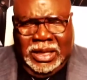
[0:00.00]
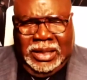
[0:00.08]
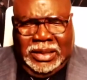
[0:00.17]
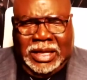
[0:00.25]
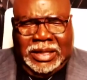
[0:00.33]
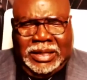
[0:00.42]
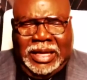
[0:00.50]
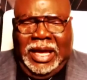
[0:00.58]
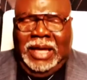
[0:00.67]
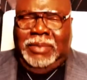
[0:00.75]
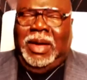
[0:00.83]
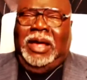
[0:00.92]
that
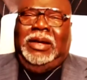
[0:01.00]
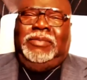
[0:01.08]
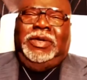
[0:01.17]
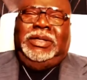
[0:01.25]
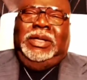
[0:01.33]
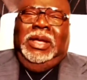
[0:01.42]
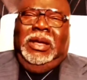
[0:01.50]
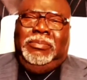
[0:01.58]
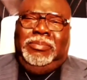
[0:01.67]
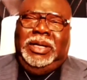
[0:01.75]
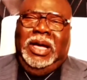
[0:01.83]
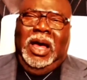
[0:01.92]
came out of it
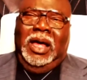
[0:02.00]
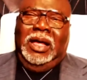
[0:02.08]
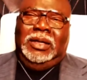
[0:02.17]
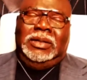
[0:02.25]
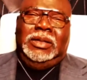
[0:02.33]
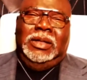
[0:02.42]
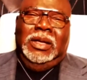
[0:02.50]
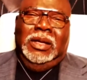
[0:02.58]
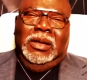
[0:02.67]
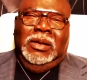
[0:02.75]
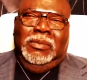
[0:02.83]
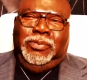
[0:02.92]
beyond
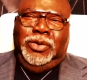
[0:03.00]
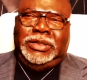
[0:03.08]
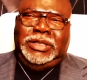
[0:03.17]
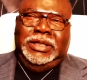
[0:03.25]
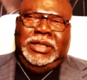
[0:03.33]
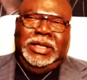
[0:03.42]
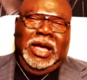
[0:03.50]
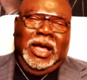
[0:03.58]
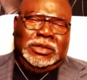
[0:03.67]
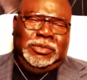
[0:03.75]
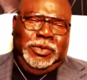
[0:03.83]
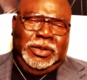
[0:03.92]
preaching the
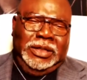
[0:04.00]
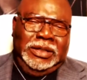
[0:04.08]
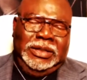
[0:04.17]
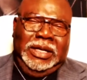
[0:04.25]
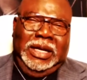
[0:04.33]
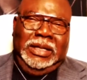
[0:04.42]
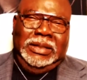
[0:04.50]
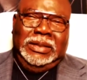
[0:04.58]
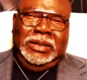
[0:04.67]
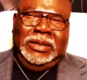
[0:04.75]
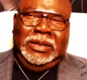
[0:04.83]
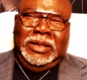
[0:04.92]
gospel and
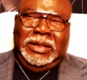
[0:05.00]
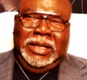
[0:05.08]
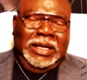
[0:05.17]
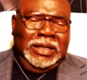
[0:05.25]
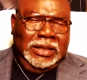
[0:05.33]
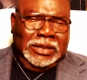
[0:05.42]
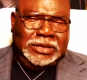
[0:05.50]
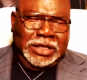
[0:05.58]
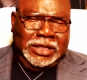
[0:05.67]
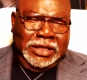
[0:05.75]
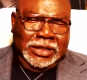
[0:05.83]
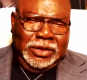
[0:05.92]
eating
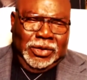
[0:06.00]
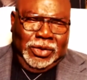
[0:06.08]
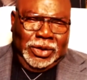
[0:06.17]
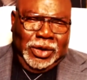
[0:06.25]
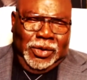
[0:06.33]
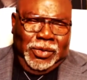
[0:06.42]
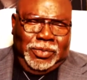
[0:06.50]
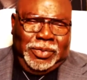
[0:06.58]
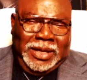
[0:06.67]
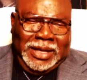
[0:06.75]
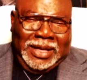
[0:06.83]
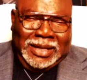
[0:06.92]
chicken and going
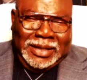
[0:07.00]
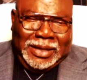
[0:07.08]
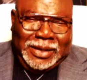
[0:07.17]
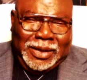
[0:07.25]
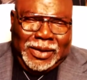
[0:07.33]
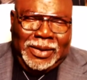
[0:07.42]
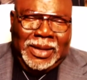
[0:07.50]
home, you know.